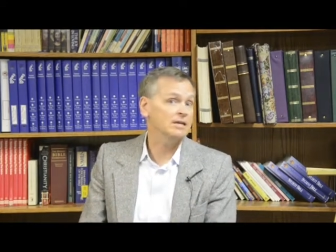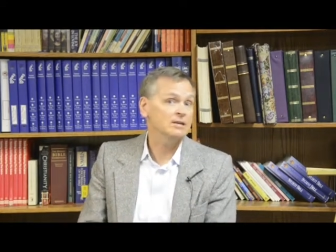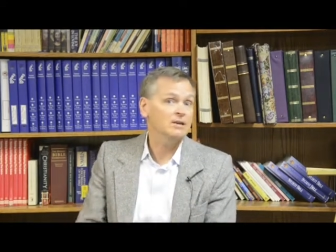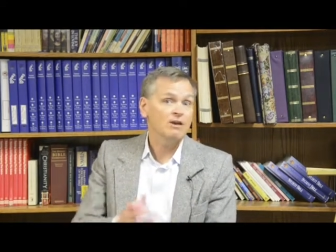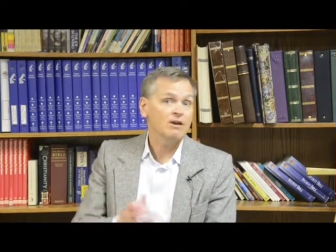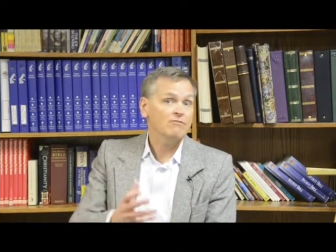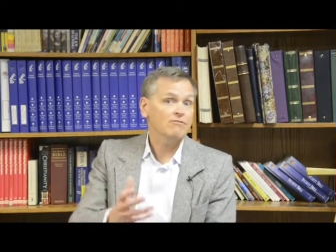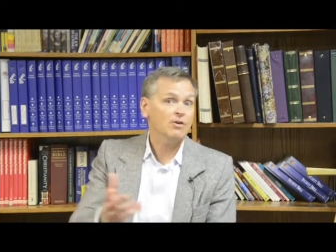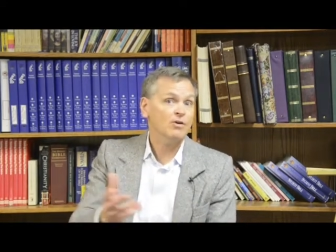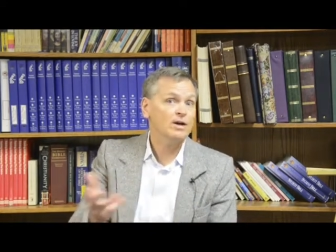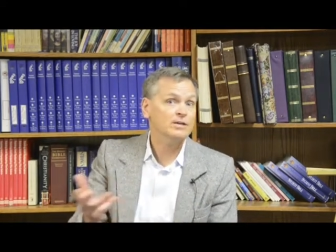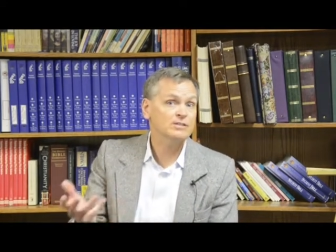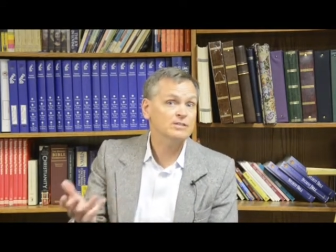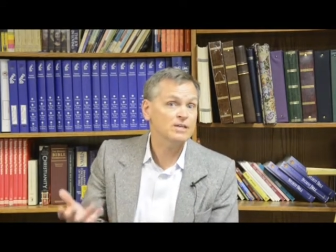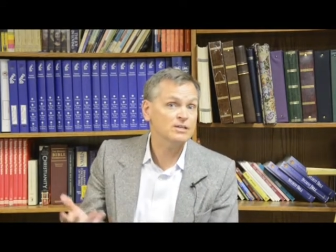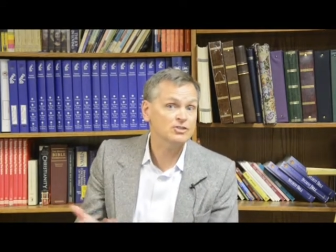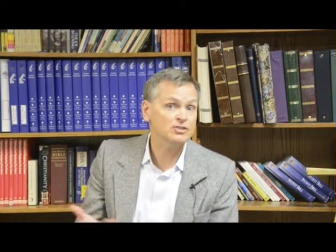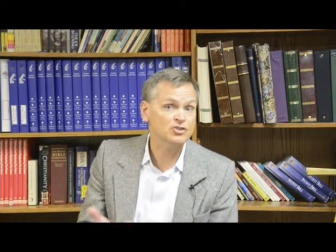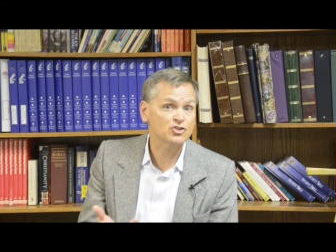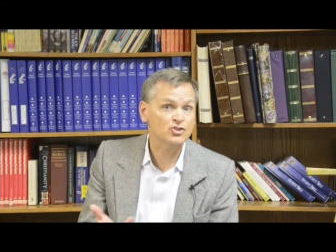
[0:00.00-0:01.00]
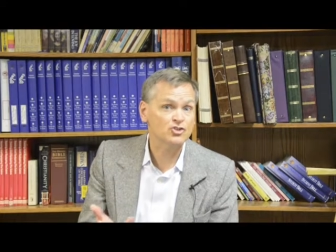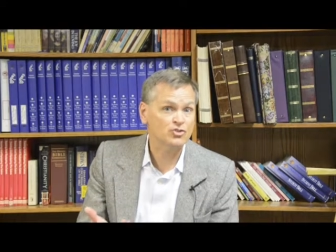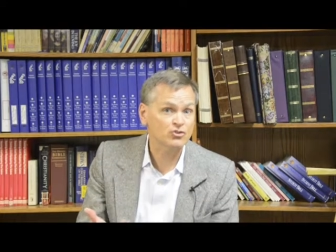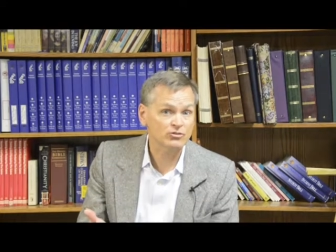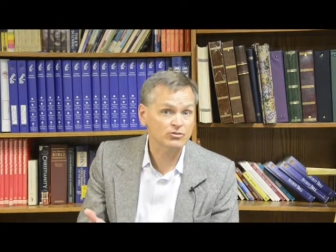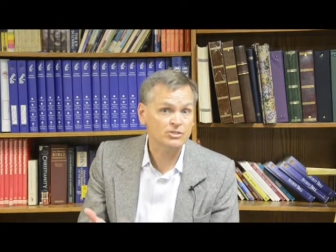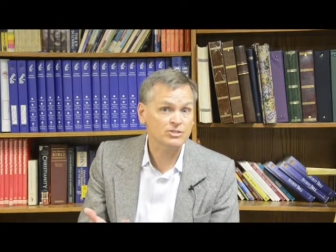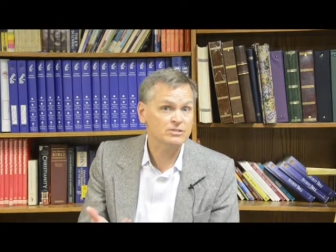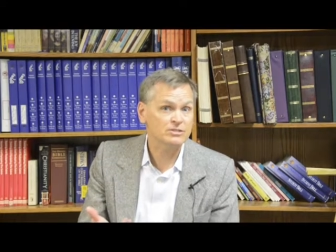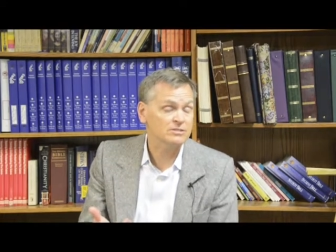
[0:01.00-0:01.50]
For us as
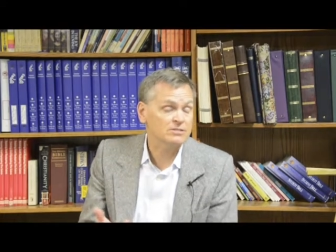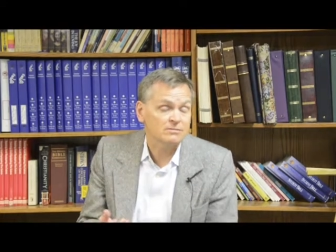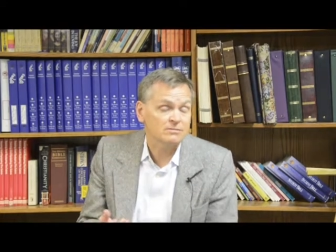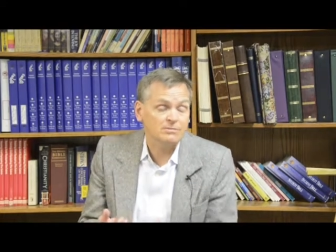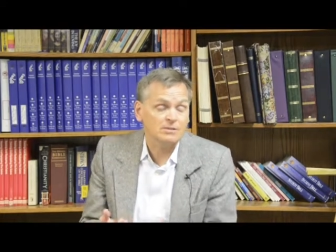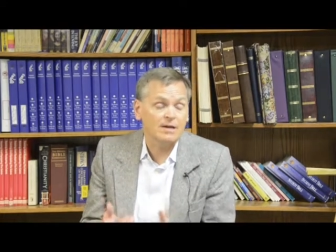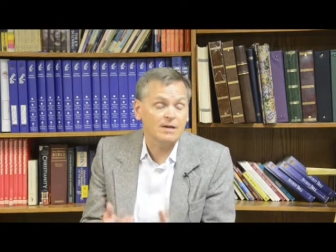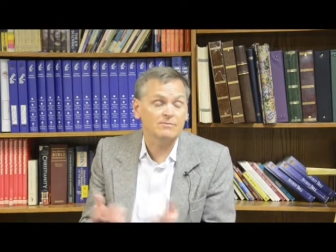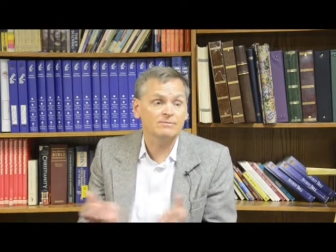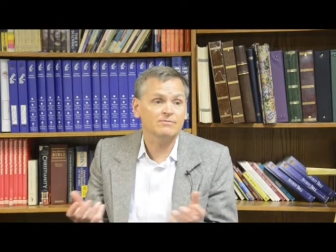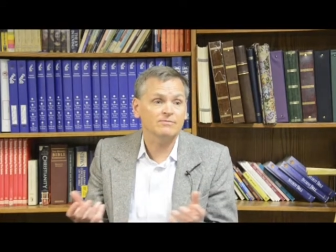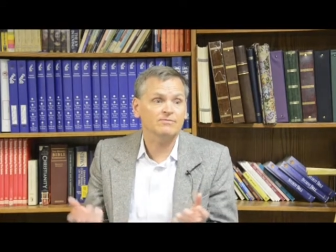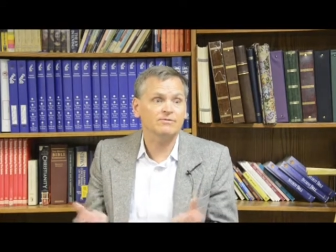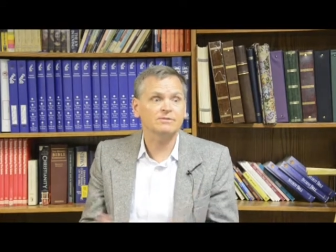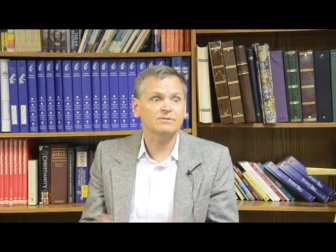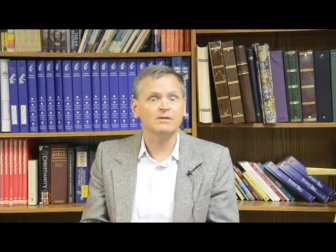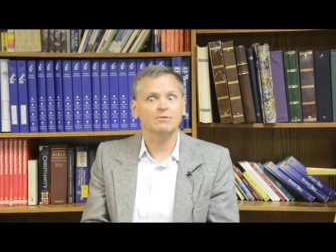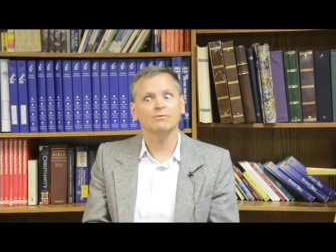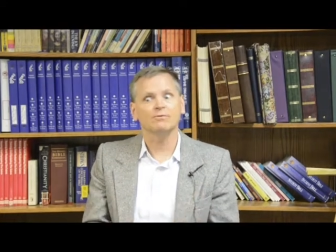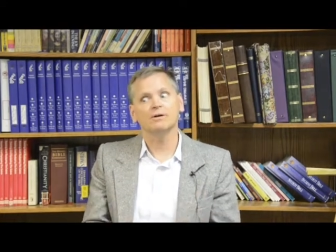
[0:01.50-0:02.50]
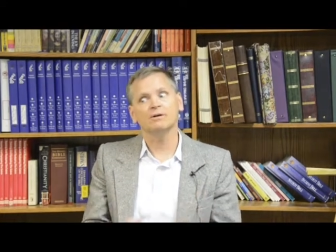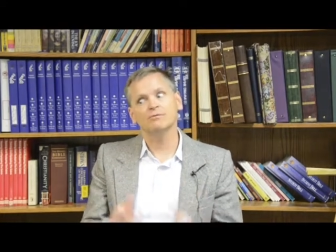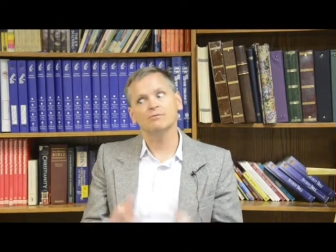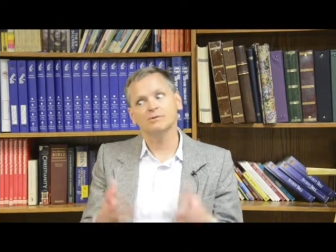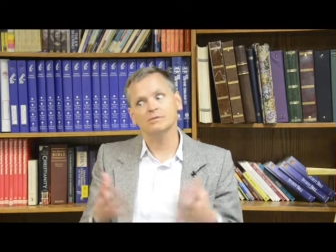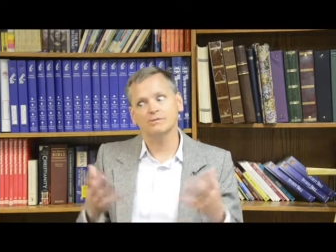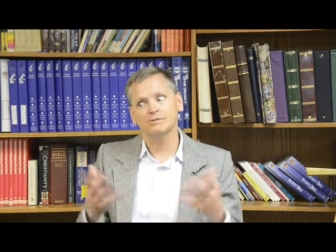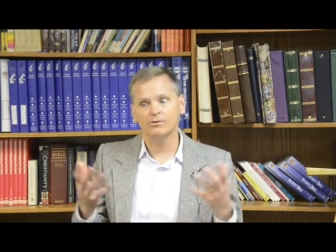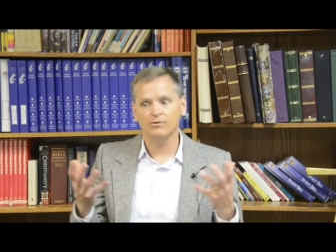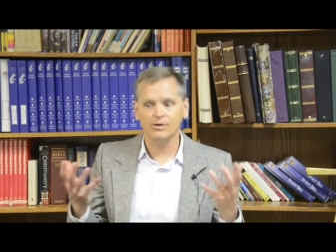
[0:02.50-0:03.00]
churches, sometimes it feels like, well,
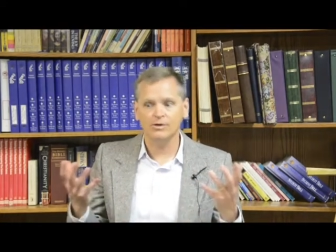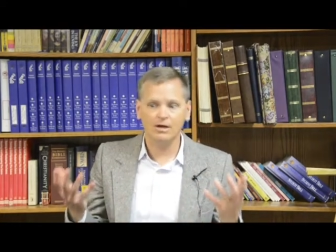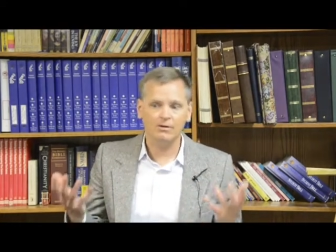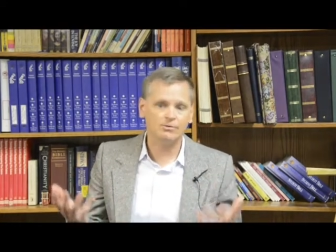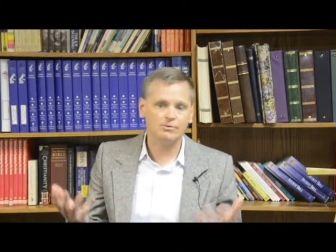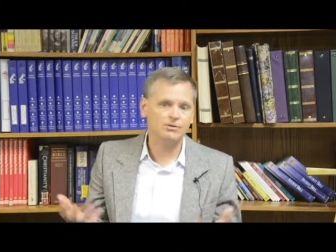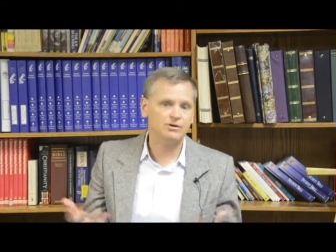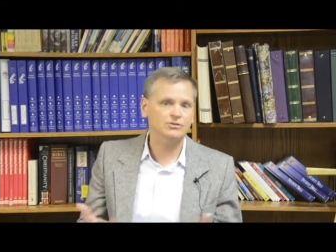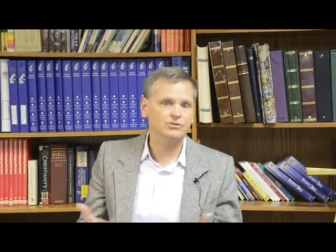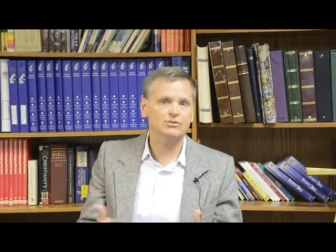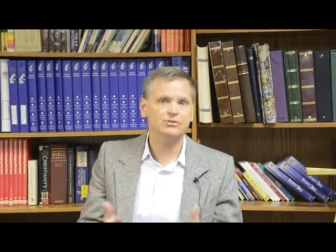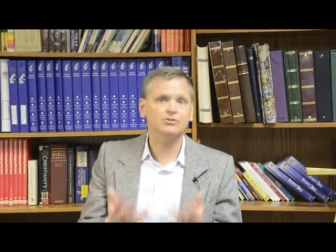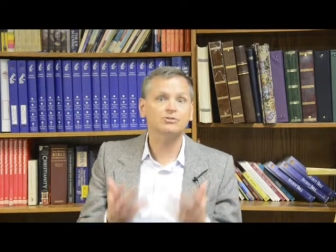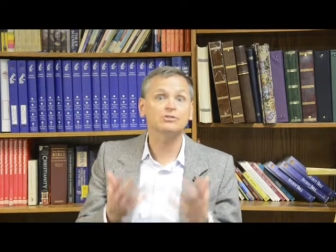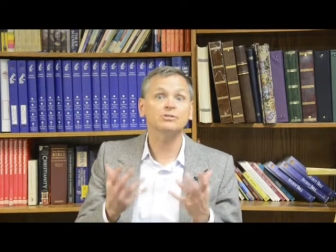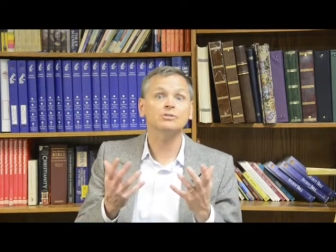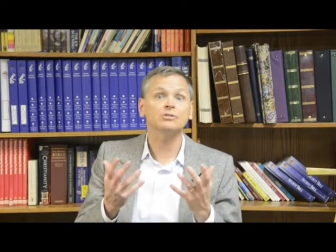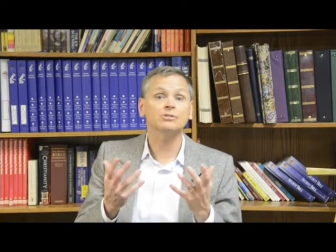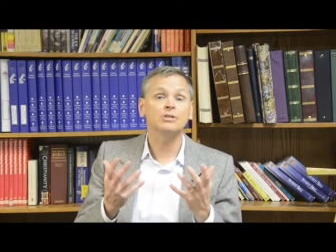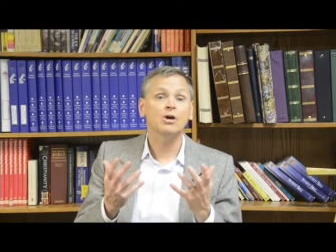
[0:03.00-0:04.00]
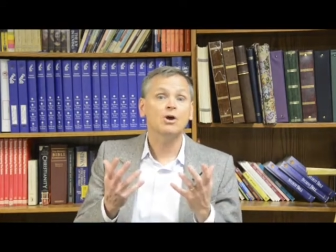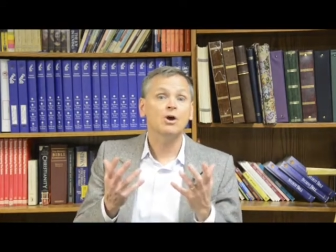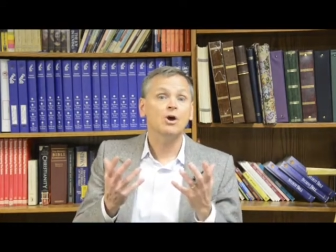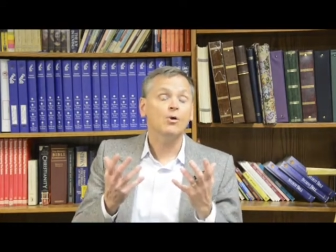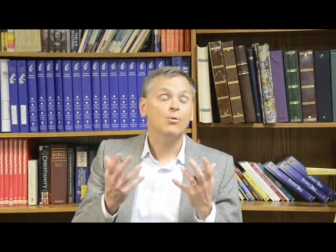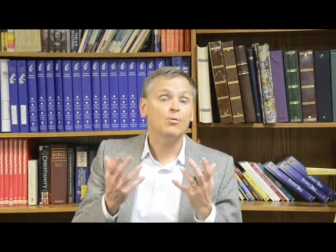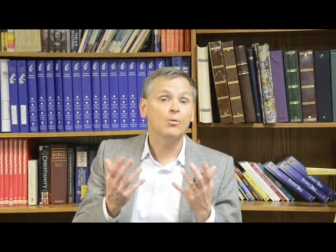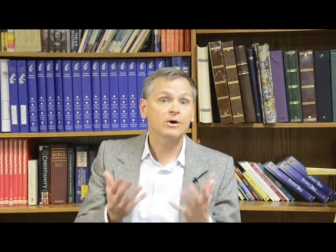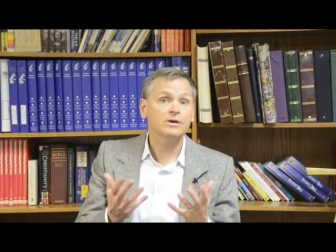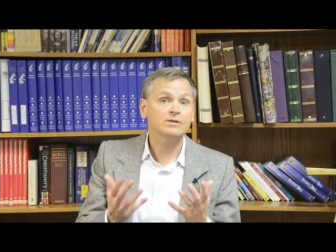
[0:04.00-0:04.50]
what's going on with our churches?
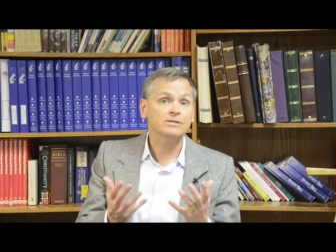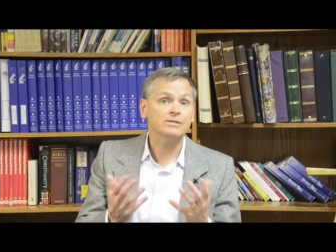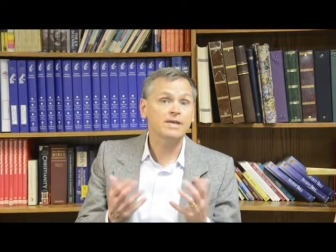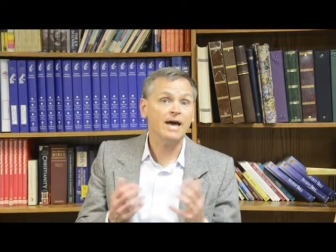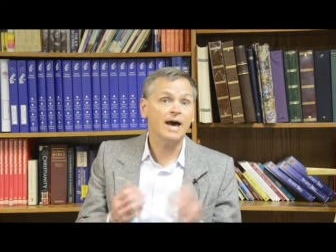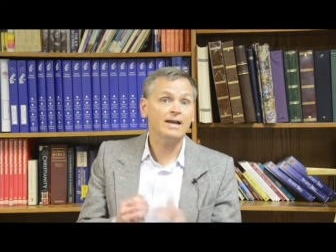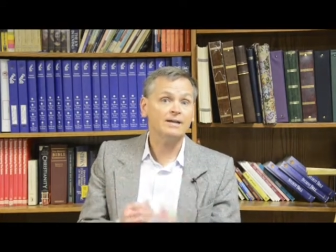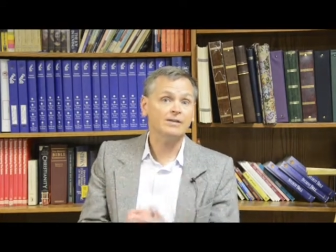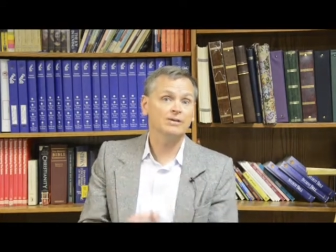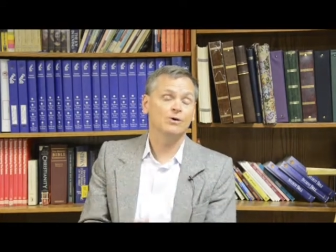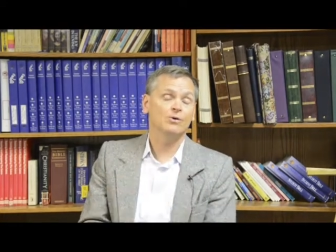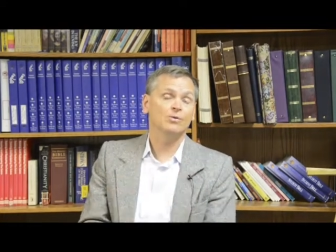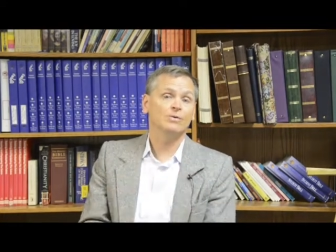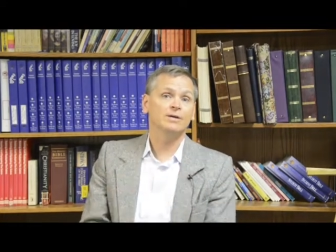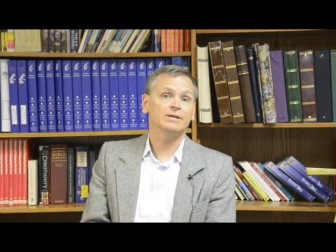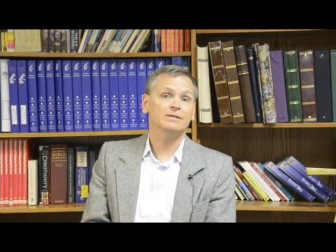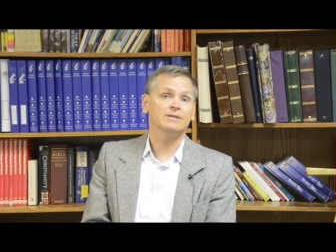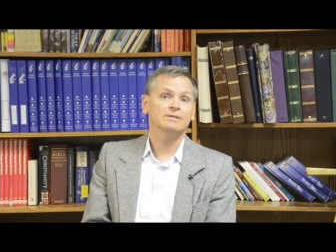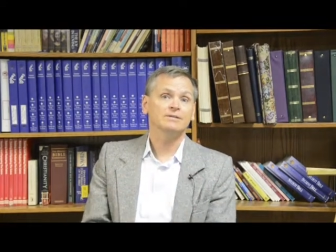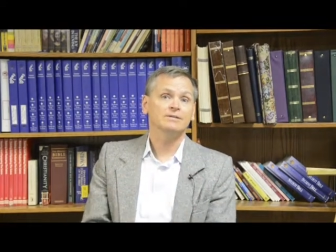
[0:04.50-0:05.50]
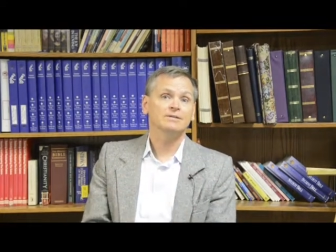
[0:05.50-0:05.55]
Where is that going?